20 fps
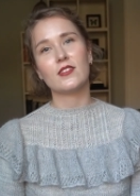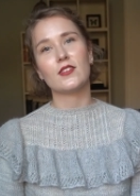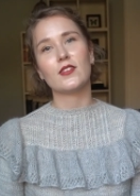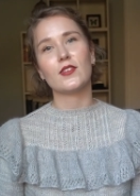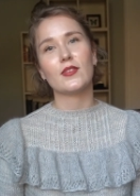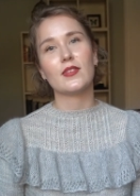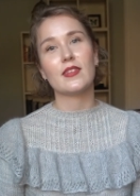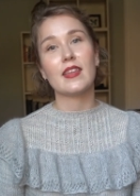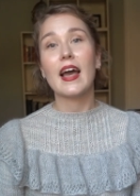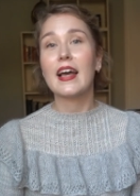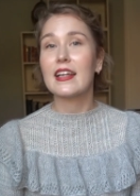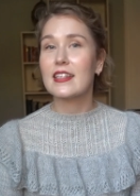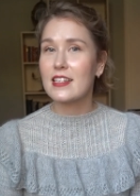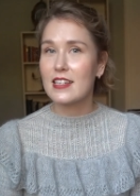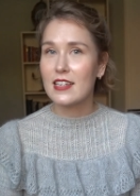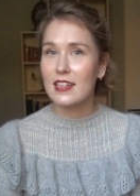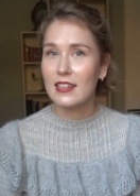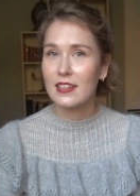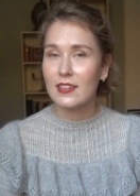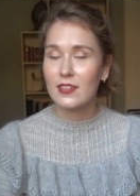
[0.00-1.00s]
do
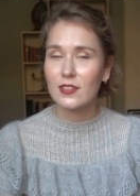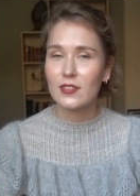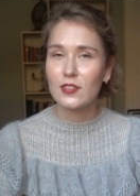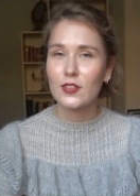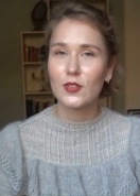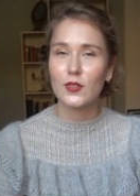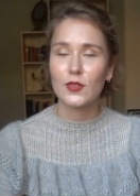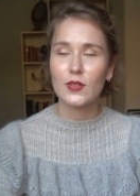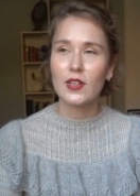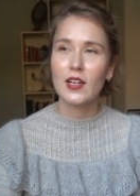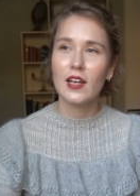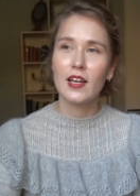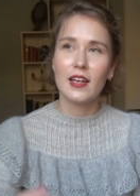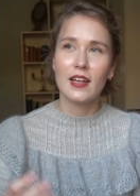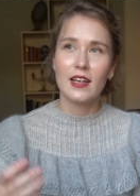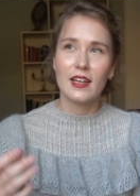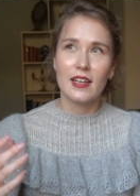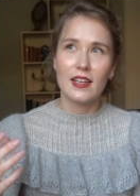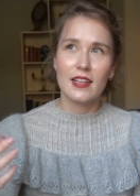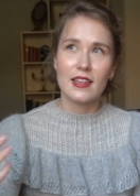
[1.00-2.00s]
that to
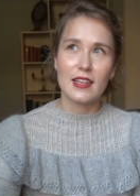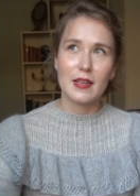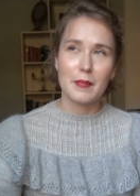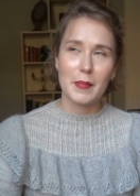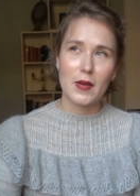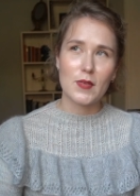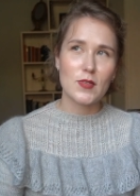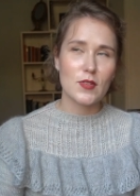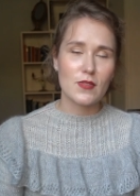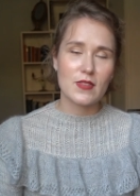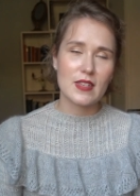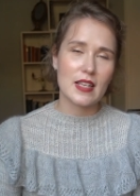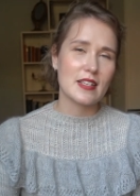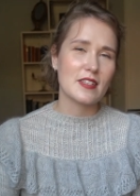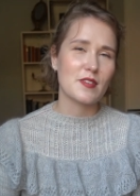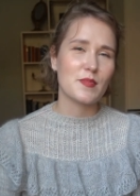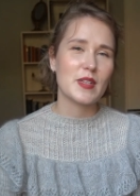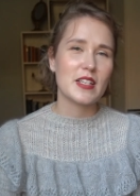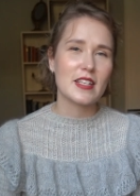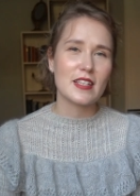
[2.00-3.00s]
the amount of
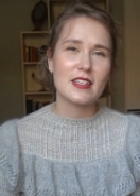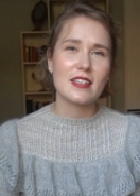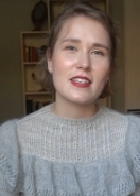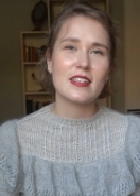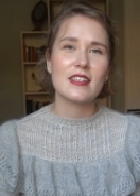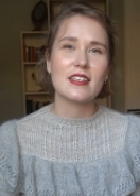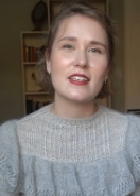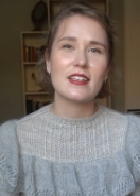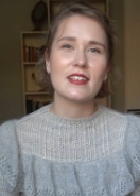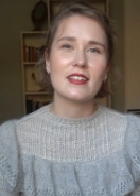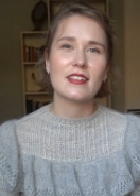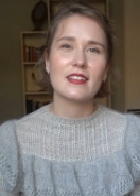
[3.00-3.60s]
centimetres